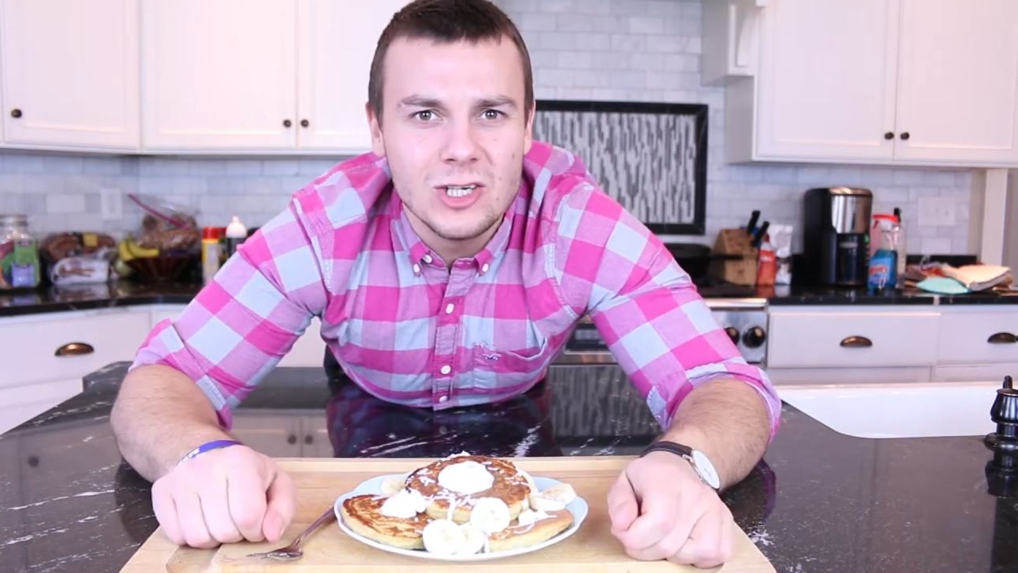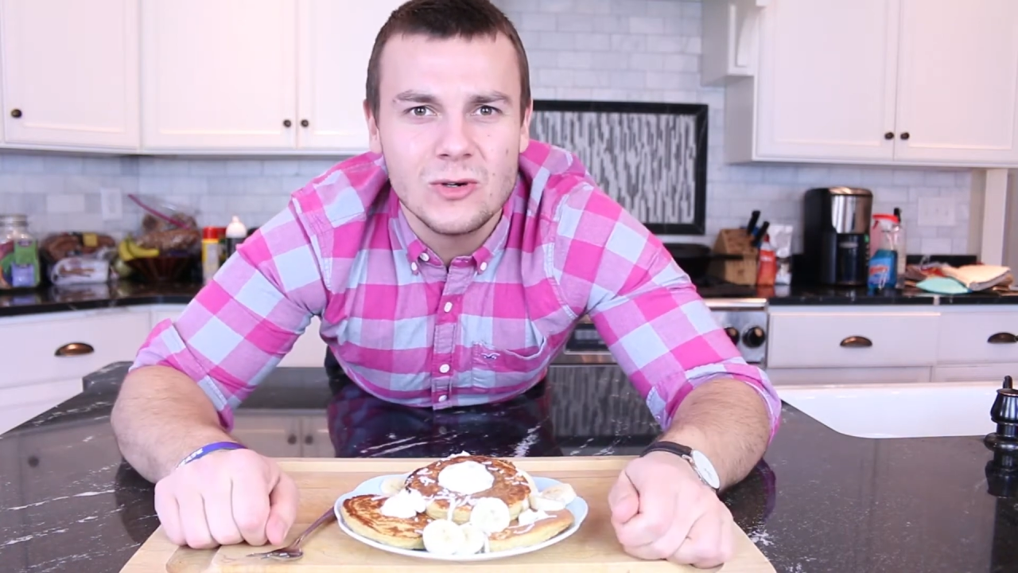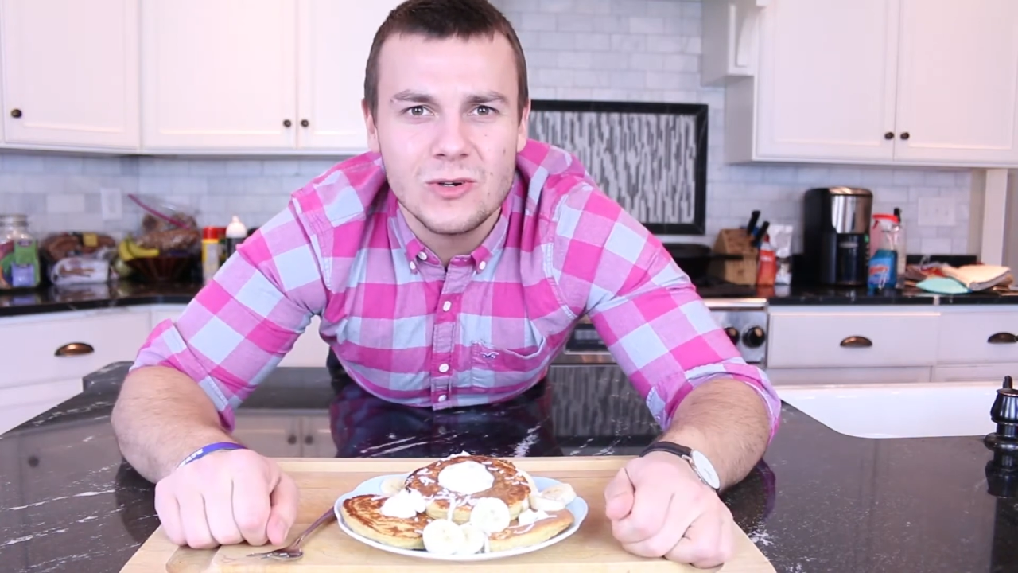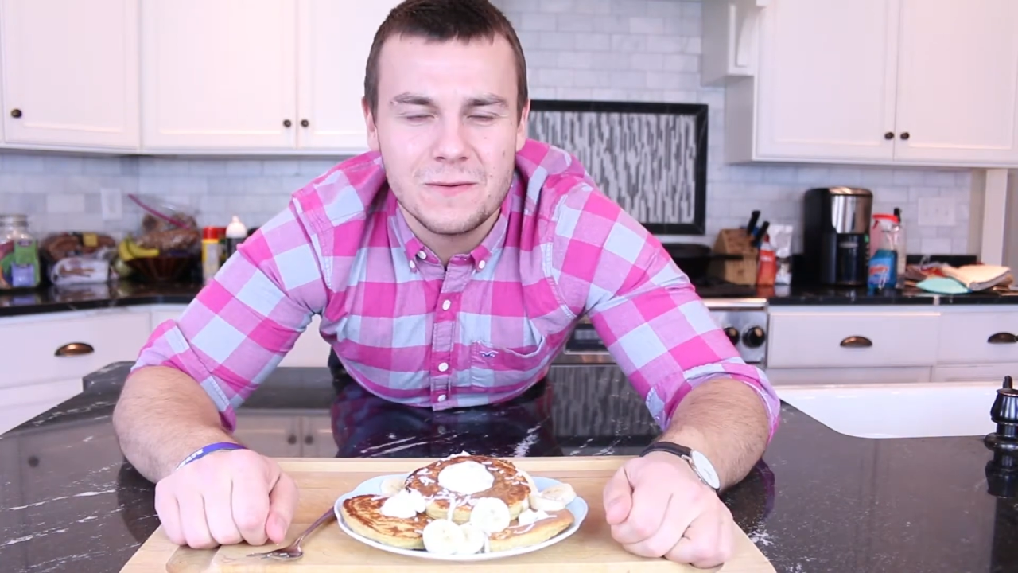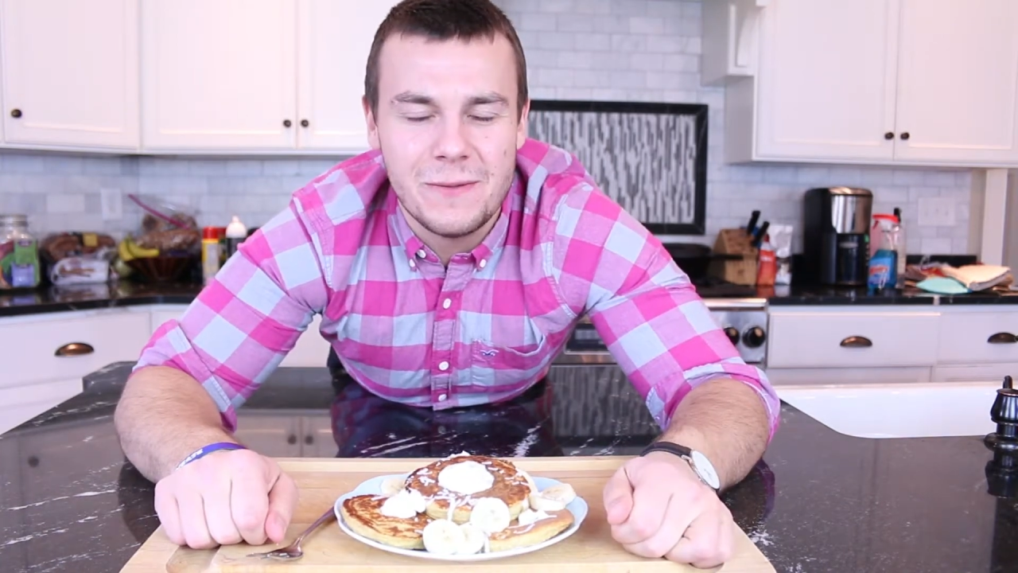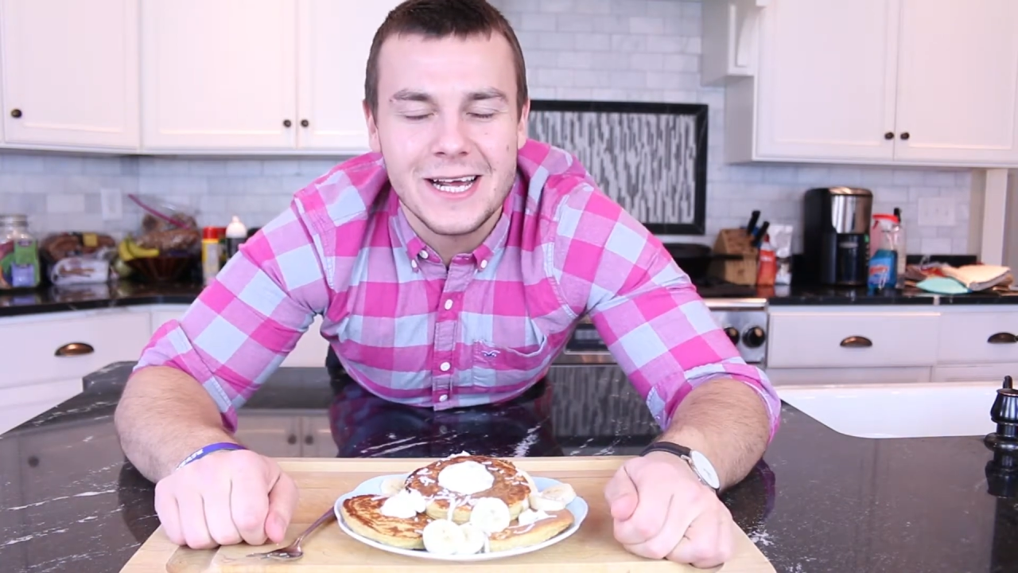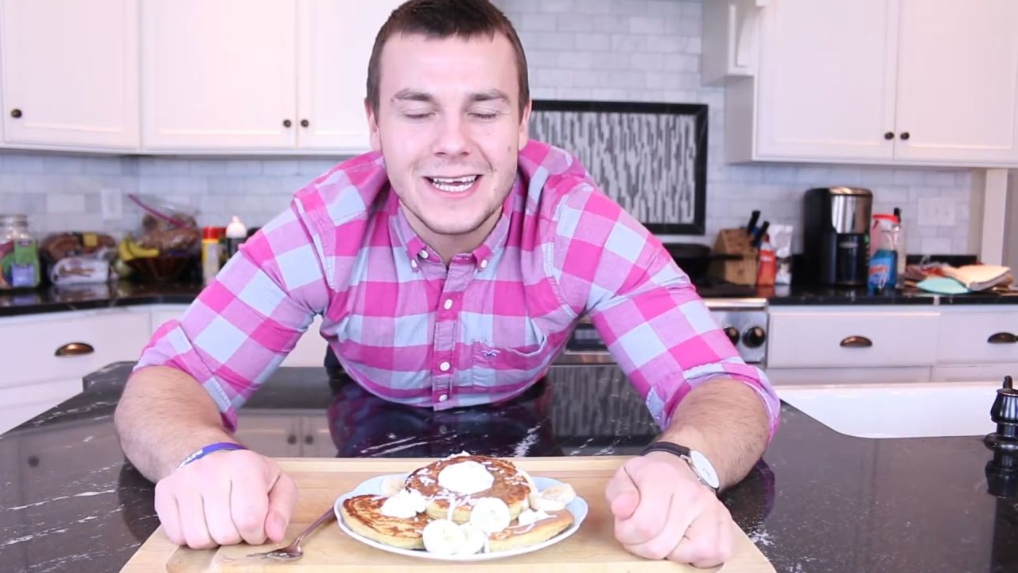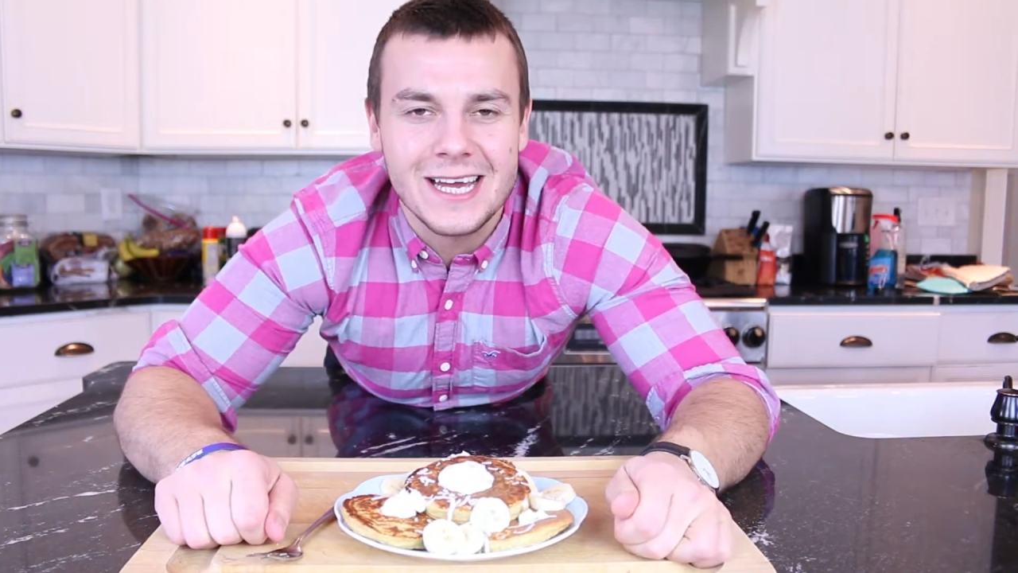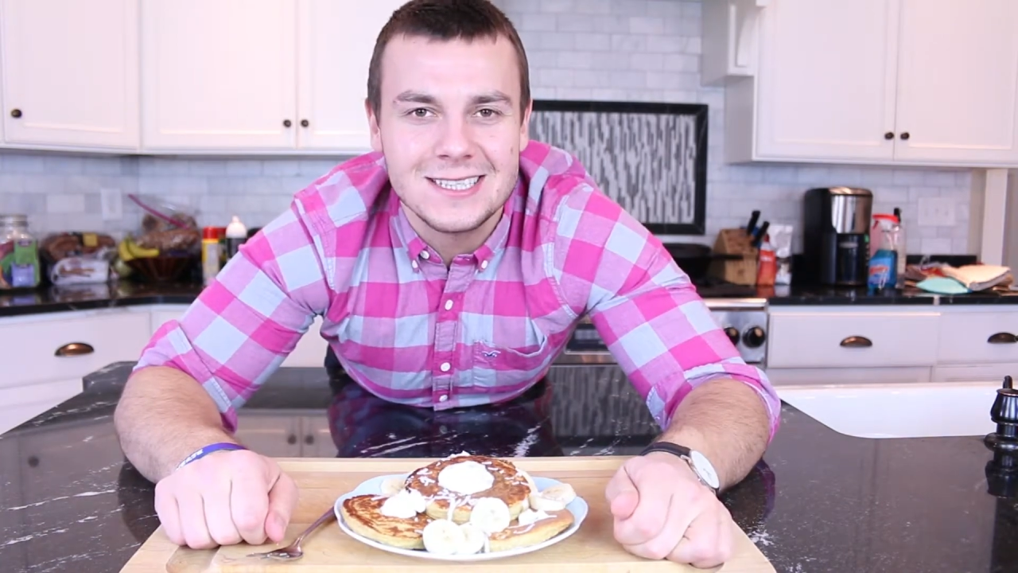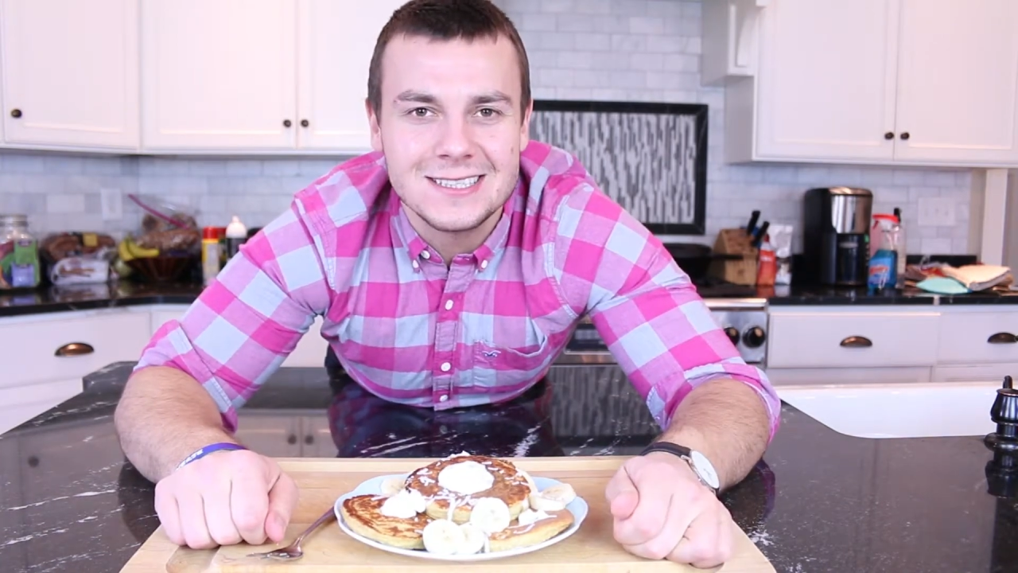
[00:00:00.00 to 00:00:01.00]
yogurt
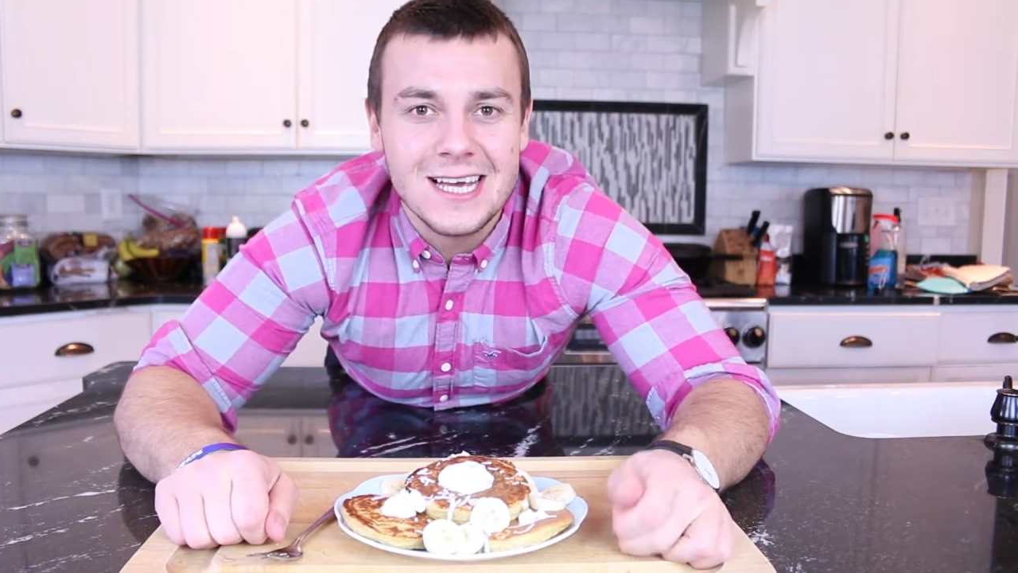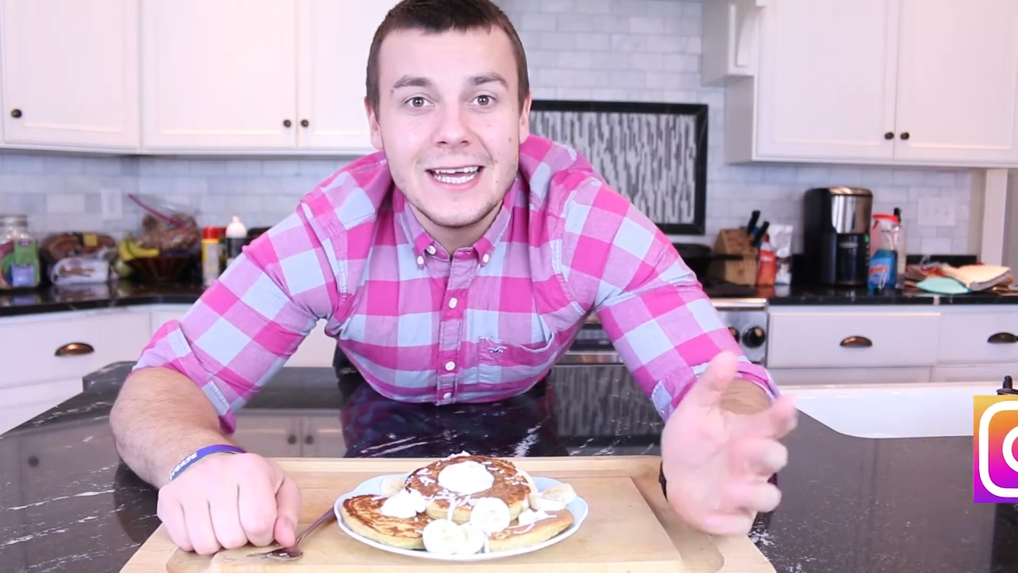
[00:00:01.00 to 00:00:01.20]
pancakes.